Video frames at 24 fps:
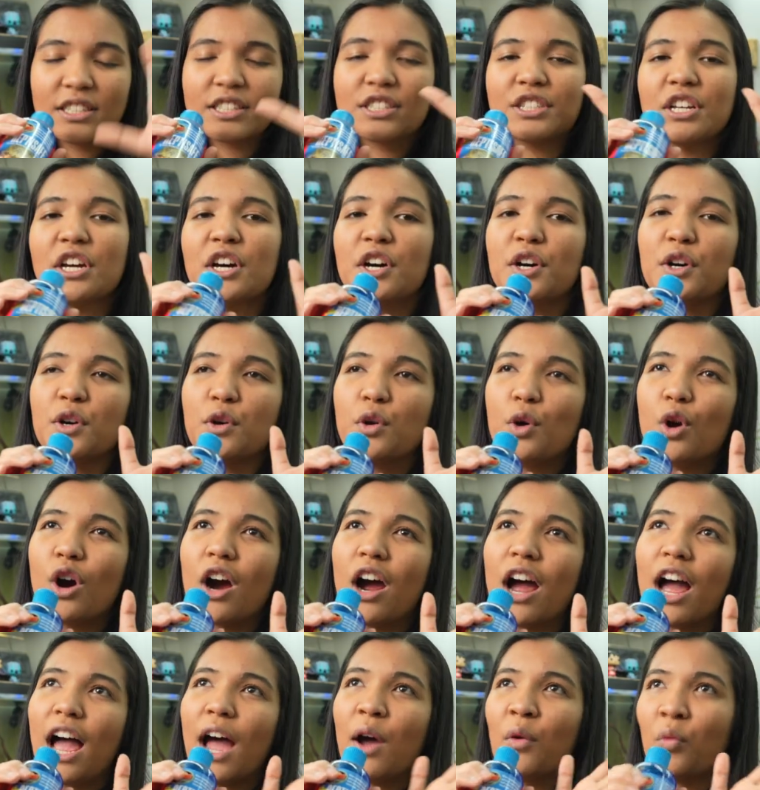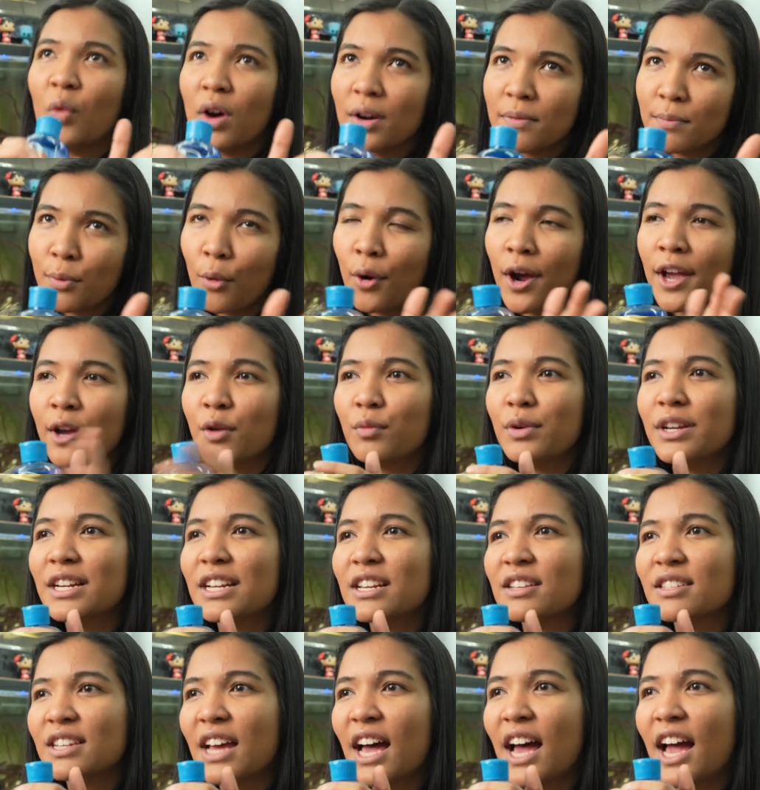So at one point, we
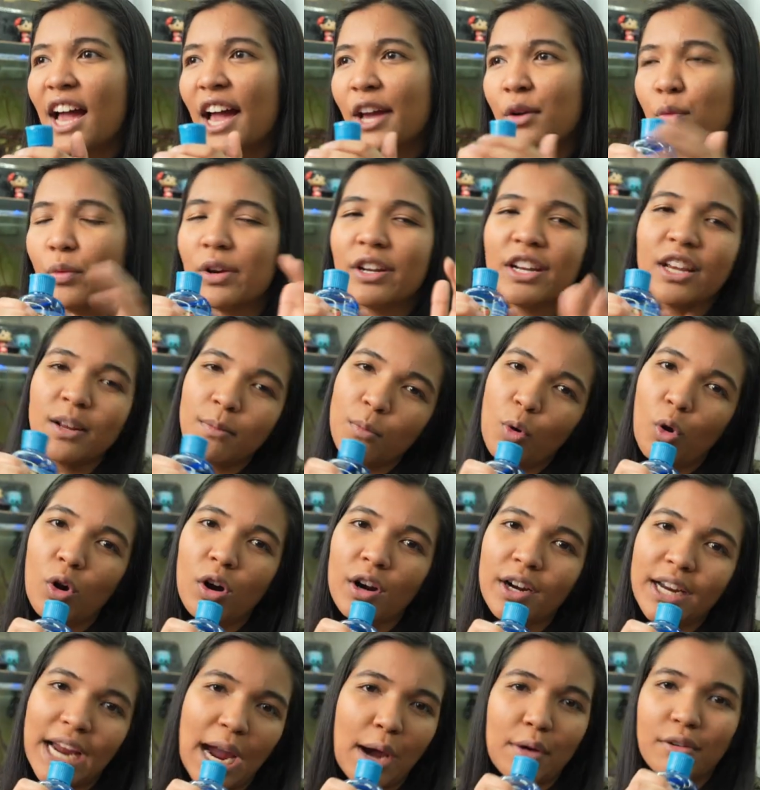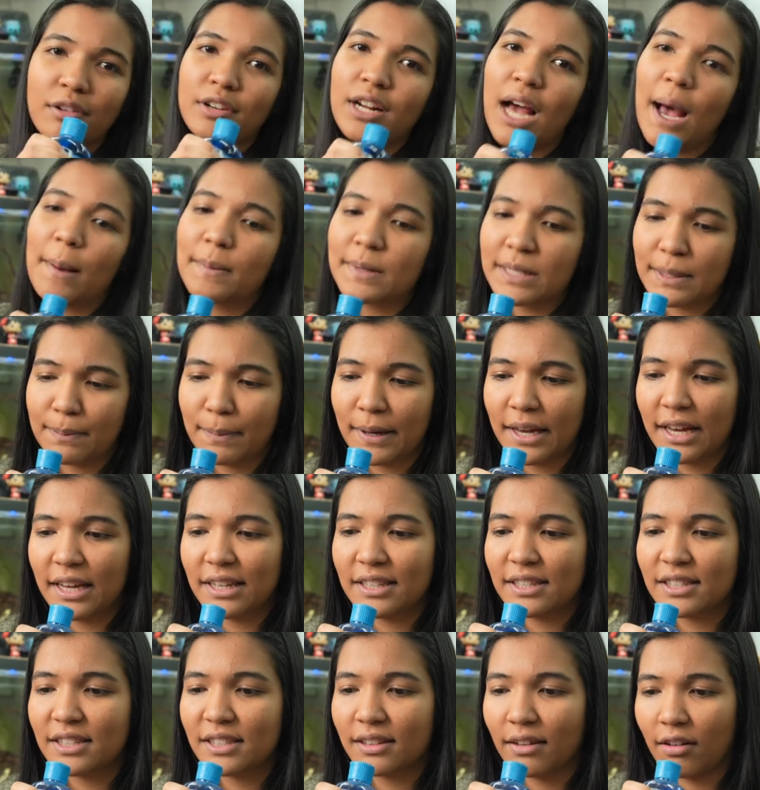decide we need more countertop
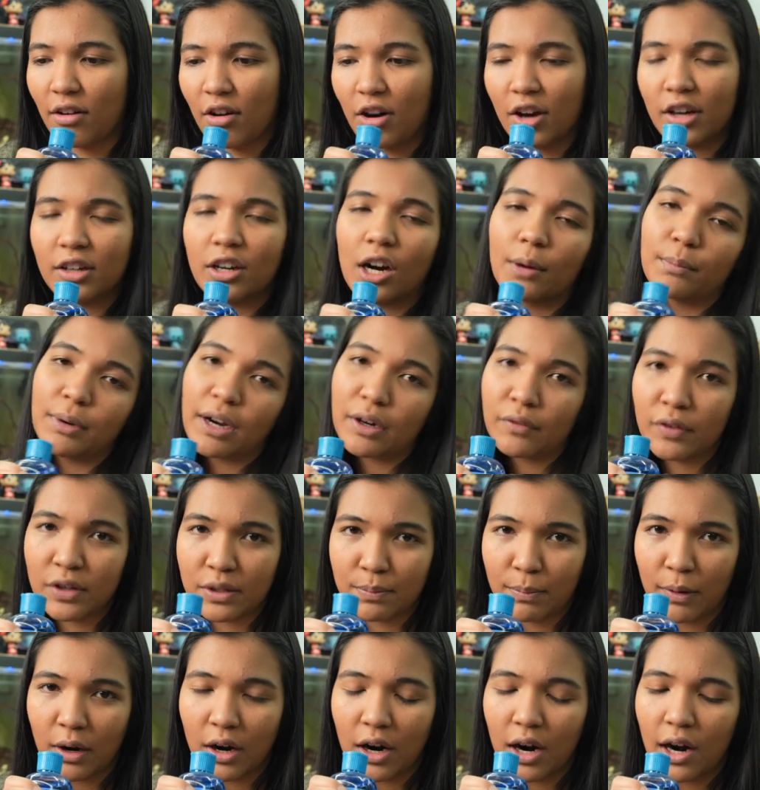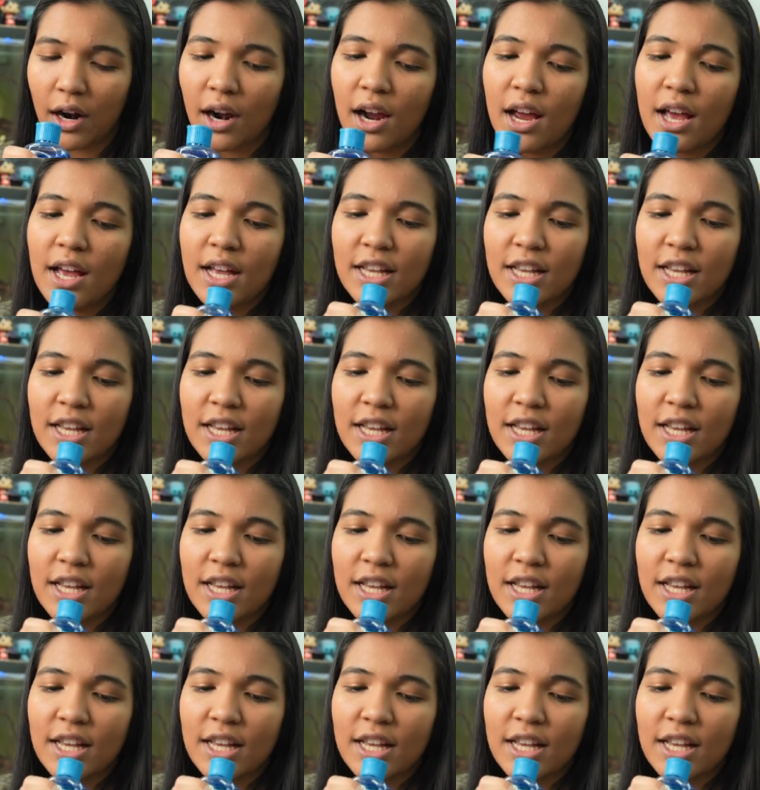space on our breakfast bar.